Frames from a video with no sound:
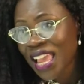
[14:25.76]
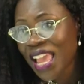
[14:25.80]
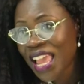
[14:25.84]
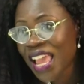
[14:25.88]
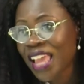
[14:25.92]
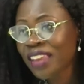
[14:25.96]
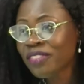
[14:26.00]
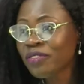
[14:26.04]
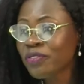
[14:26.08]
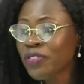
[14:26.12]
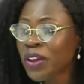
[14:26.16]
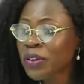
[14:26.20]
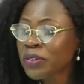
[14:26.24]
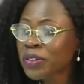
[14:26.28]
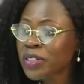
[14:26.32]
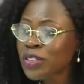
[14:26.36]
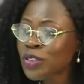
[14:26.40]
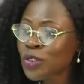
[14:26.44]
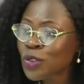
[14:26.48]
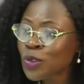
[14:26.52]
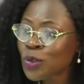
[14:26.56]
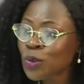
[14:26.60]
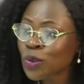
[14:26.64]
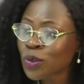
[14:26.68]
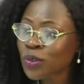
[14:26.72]
and very
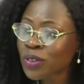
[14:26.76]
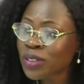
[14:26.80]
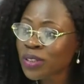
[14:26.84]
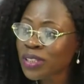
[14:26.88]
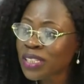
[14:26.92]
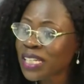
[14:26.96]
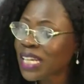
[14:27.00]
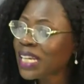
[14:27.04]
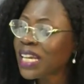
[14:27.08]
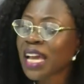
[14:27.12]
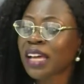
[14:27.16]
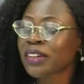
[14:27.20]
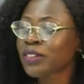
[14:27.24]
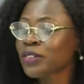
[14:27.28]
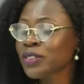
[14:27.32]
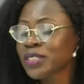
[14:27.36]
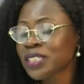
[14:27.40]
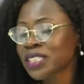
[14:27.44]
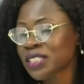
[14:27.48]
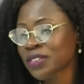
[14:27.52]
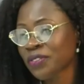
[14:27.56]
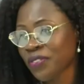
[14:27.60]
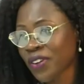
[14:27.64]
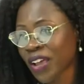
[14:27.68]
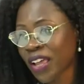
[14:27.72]
soon they cannot
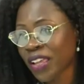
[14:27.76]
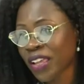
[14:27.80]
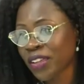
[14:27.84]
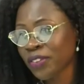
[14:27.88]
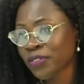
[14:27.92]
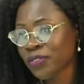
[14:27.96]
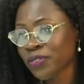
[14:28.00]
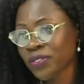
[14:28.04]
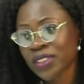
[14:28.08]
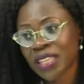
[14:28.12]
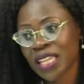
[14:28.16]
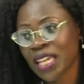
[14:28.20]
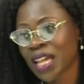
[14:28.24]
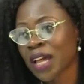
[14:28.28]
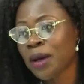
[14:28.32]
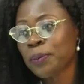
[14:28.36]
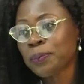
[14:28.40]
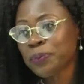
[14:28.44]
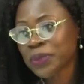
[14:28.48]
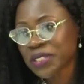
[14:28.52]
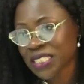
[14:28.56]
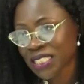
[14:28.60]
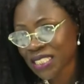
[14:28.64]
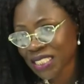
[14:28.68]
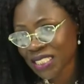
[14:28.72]
survive the
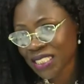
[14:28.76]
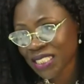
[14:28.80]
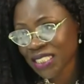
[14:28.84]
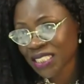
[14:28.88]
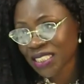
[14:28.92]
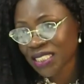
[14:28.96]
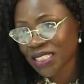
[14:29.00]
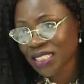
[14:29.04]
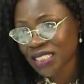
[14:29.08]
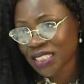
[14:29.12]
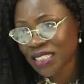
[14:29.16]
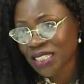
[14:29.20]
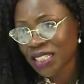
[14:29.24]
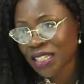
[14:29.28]
competition.